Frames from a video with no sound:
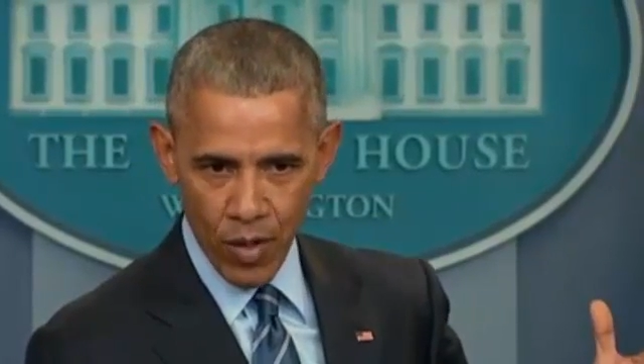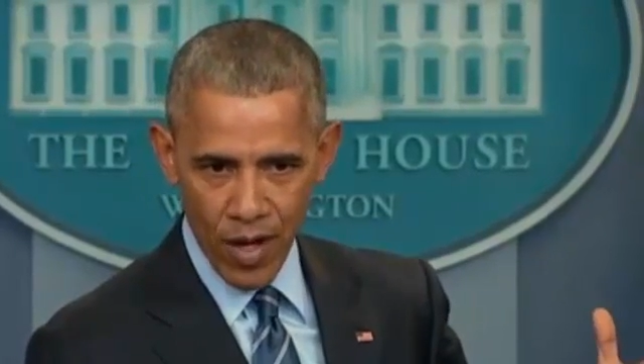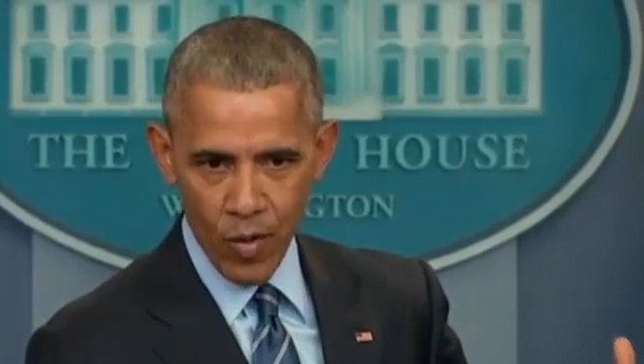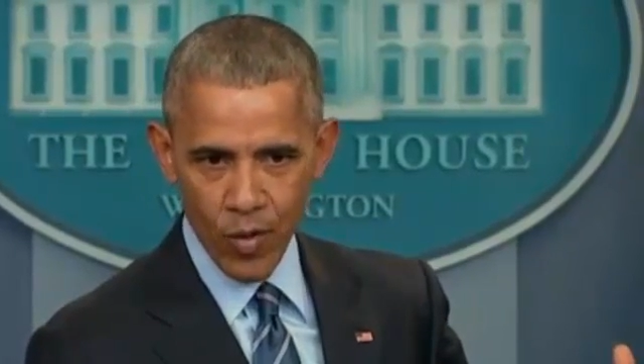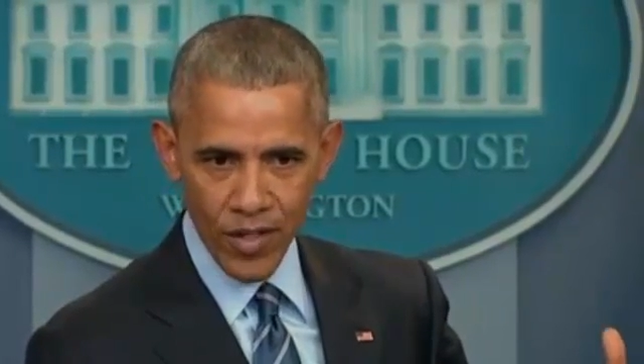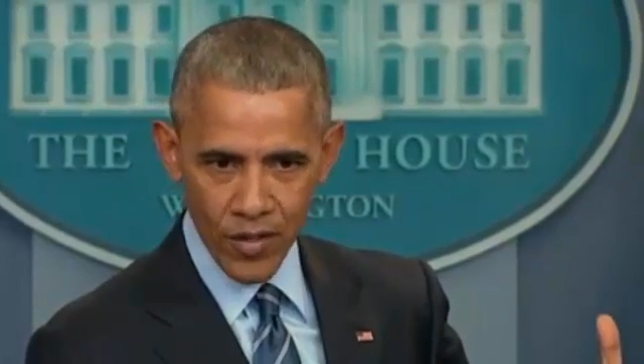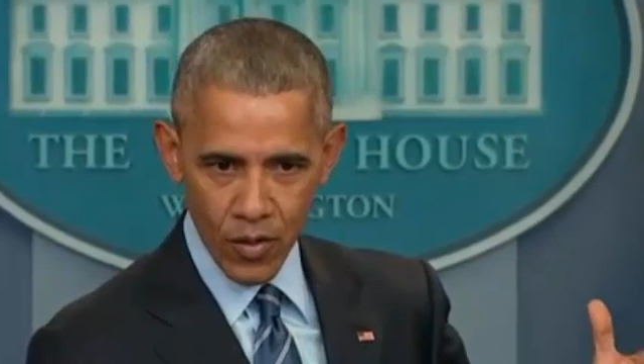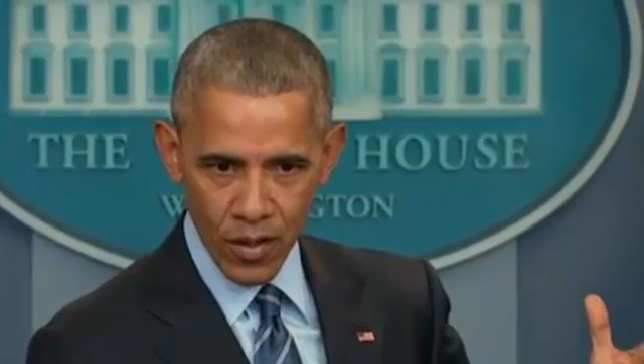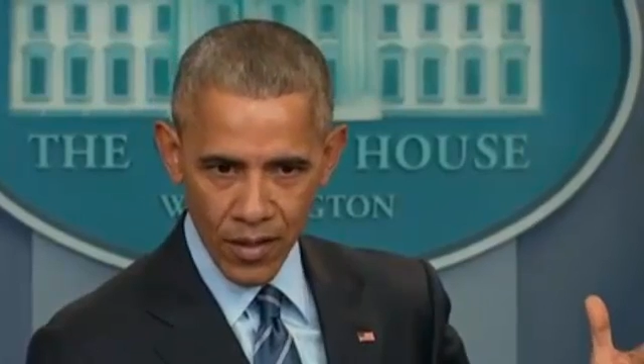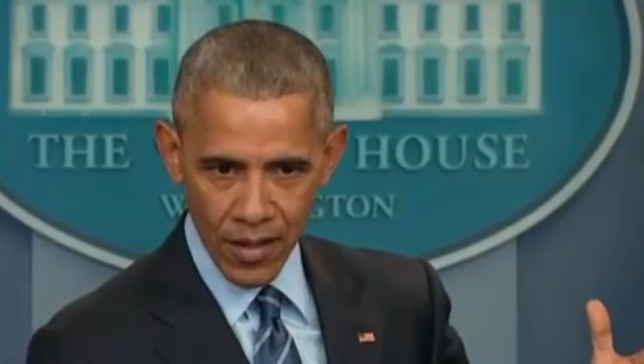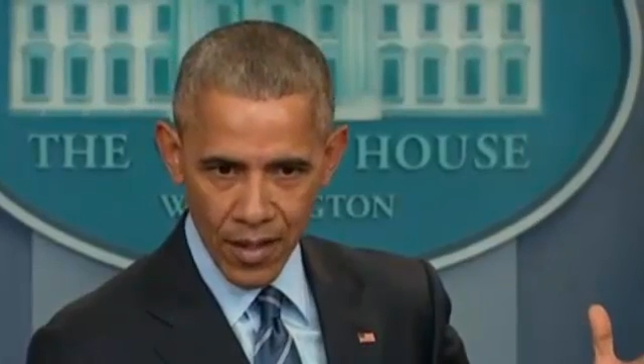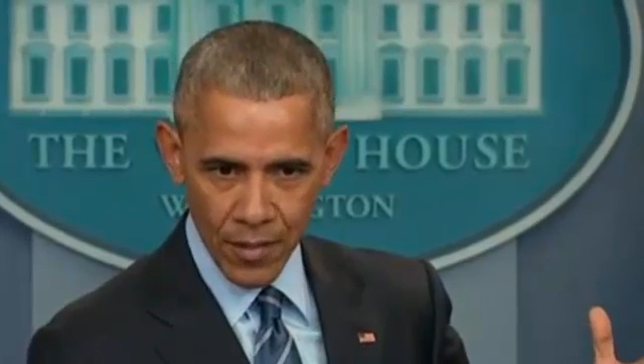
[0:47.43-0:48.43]
priorities
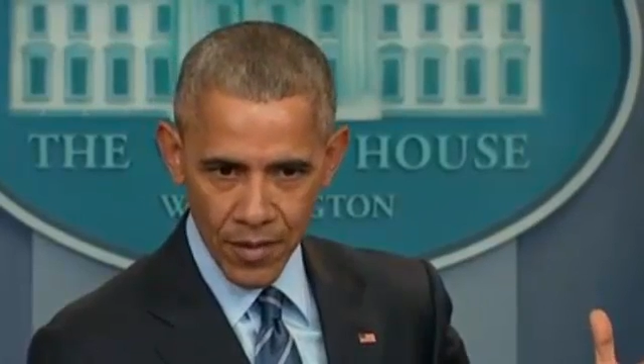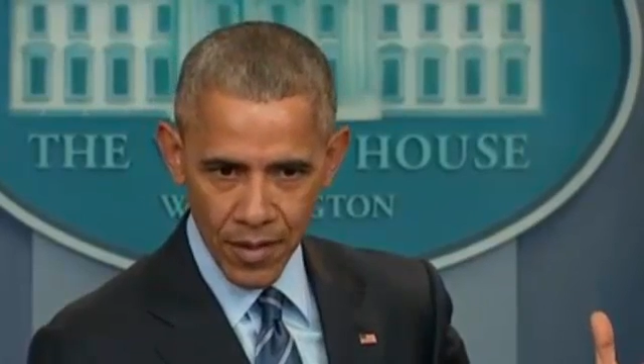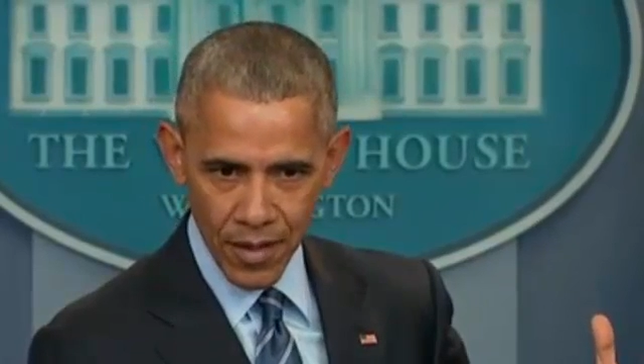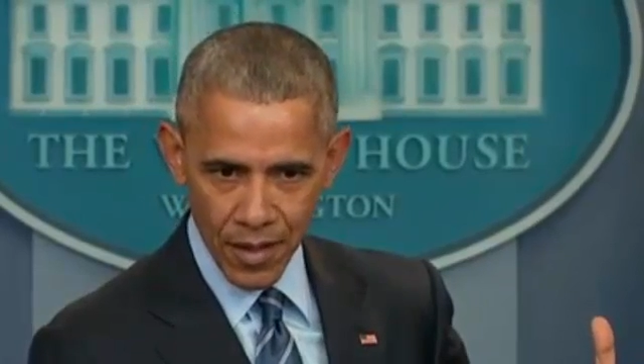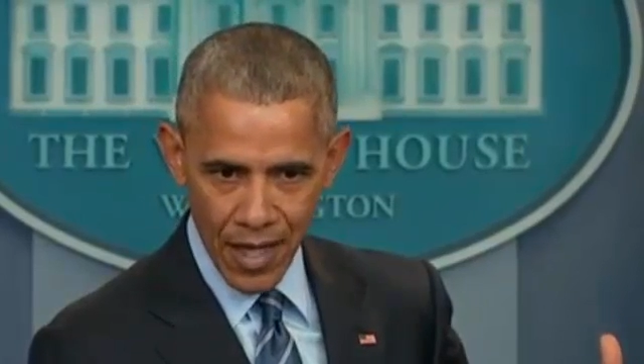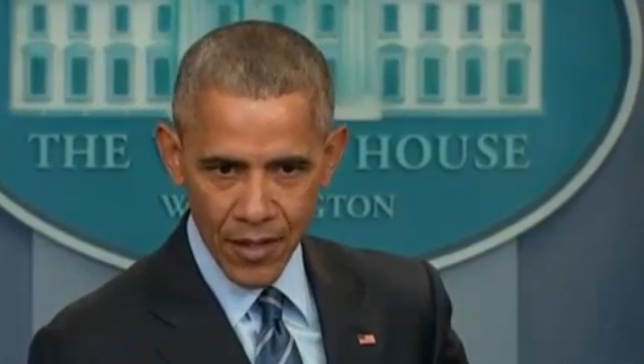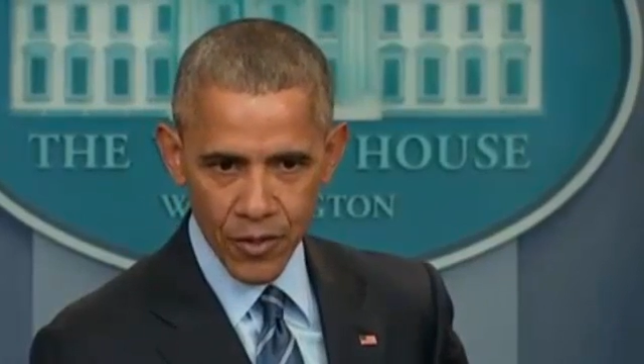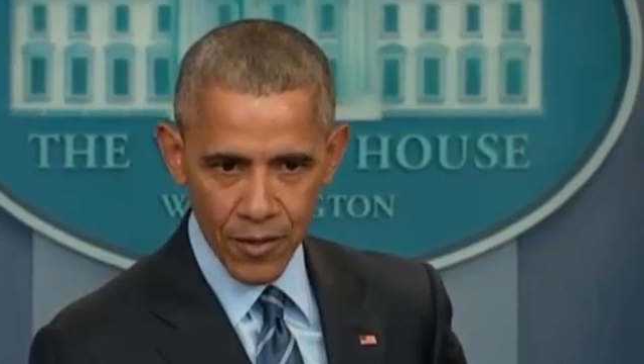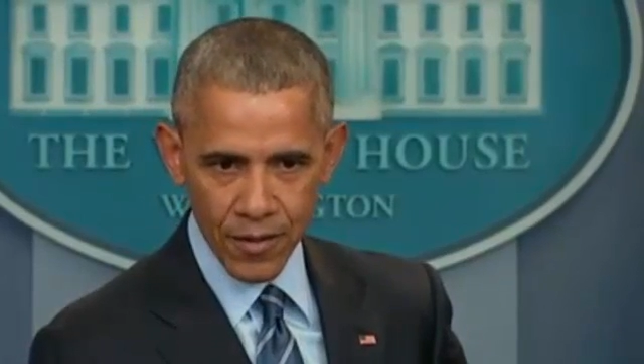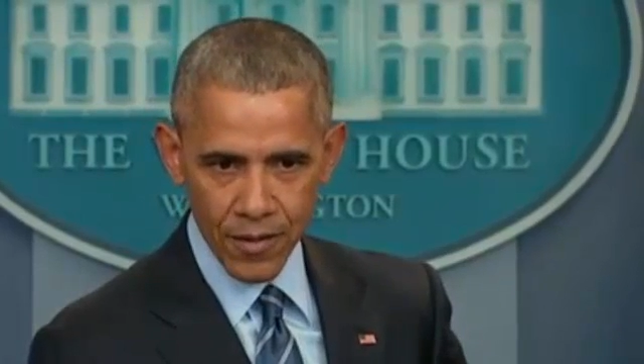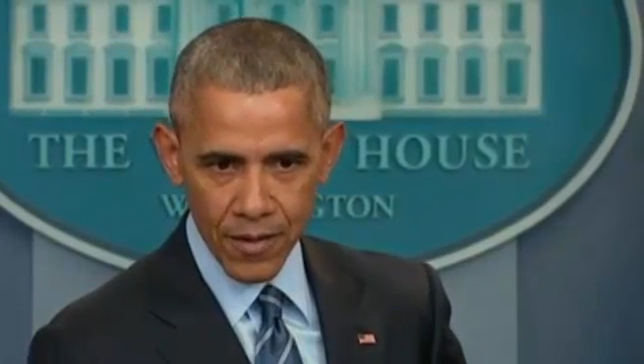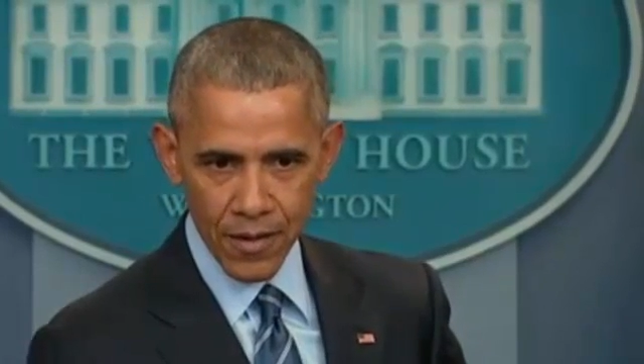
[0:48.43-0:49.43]
leading up to the election